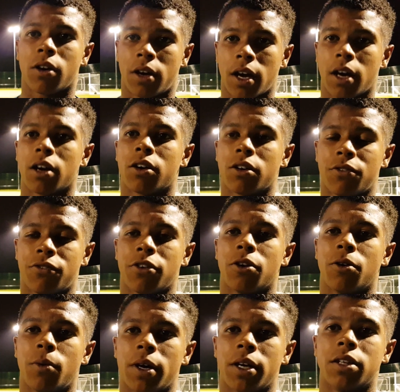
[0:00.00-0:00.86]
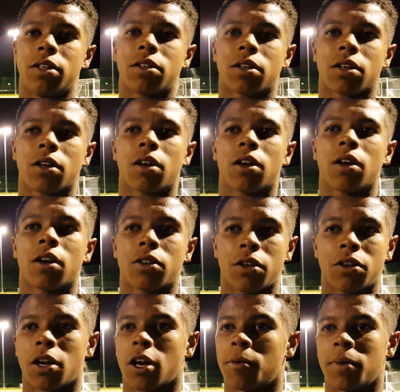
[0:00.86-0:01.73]
We could get a good few wins.
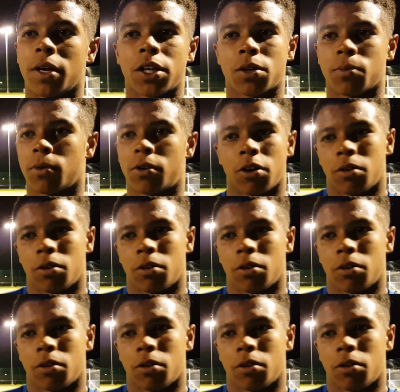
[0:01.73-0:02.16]
Determination,